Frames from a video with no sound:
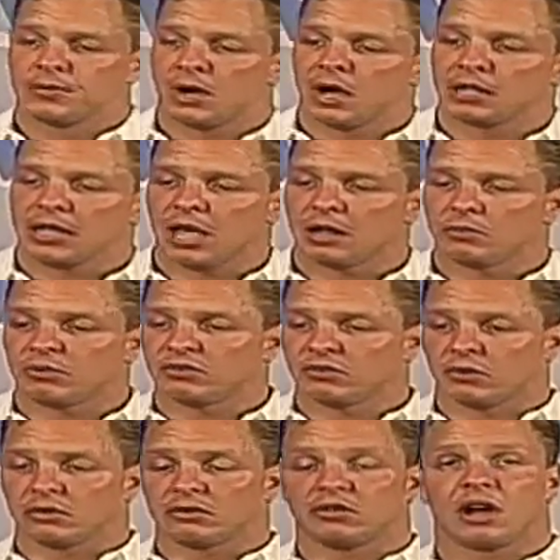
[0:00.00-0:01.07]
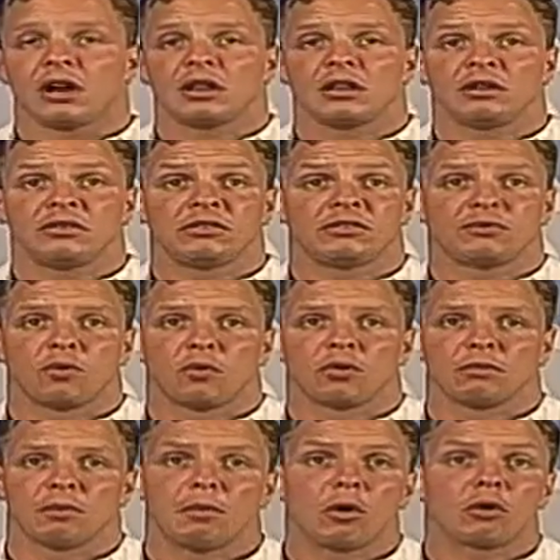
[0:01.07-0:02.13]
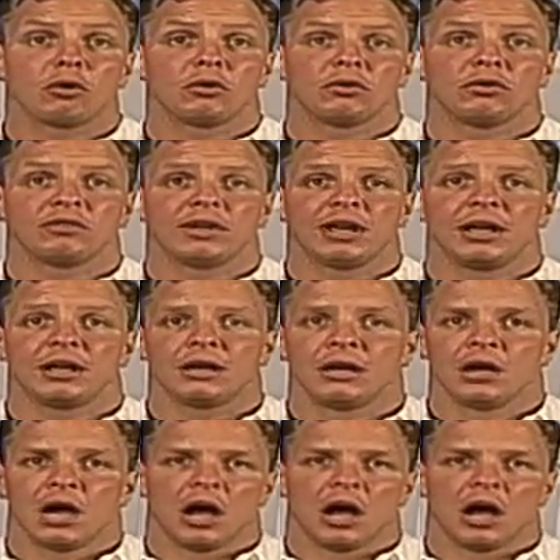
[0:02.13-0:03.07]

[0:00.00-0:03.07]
Again, we sold a ton of these for Memorial Day.